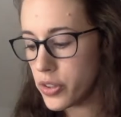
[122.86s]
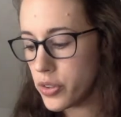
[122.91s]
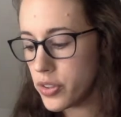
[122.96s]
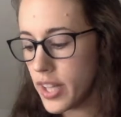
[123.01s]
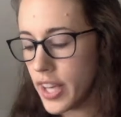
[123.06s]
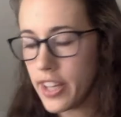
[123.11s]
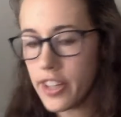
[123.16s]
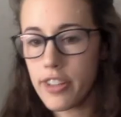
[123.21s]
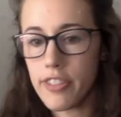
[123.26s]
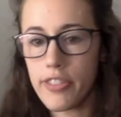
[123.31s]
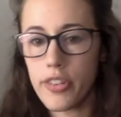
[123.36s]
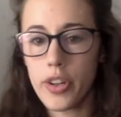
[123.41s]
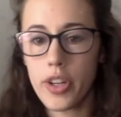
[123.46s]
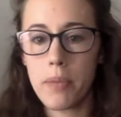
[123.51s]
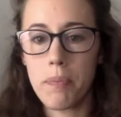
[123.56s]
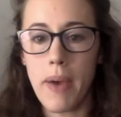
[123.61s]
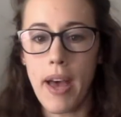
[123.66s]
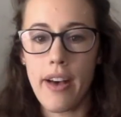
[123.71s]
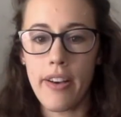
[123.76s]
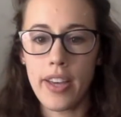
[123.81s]
take your
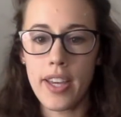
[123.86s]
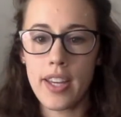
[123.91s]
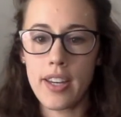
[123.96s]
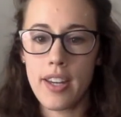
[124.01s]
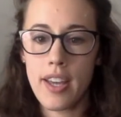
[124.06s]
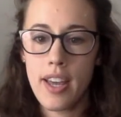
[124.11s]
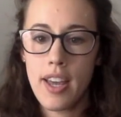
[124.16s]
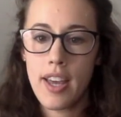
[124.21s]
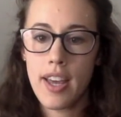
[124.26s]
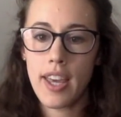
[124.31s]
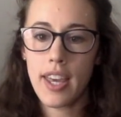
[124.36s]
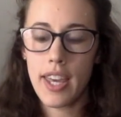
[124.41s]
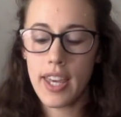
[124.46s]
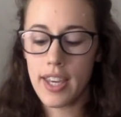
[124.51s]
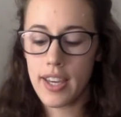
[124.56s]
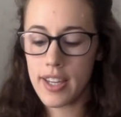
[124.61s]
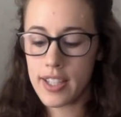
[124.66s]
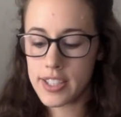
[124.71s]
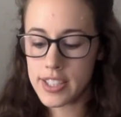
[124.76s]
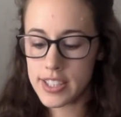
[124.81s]
voted ballot
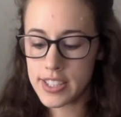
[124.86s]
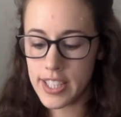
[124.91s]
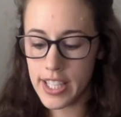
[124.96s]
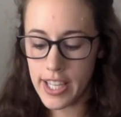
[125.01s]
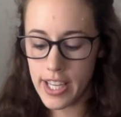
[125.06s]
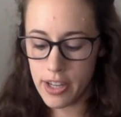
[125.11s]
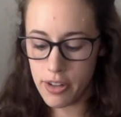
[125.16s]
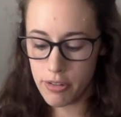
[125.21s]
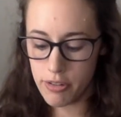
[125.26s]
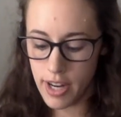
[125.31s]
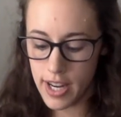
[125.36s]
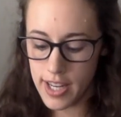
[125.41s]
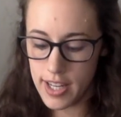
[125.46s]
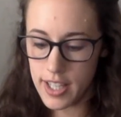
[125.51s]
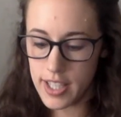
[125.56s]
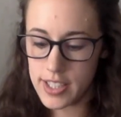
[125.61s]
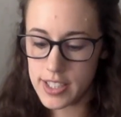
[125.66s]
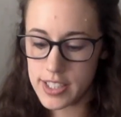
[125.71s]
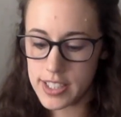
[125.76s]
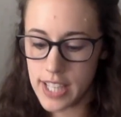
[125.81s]
and stick it right
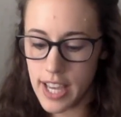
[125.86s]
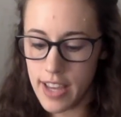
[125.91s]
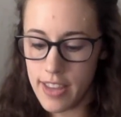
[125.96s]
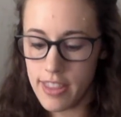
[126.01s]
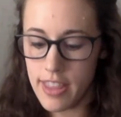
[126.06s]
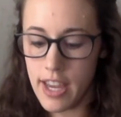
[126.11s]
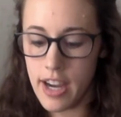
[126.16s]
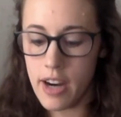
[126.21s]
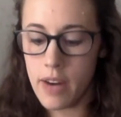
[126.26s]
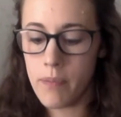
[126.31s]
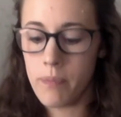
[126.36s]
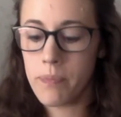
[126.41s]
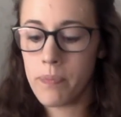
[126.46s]
inside there.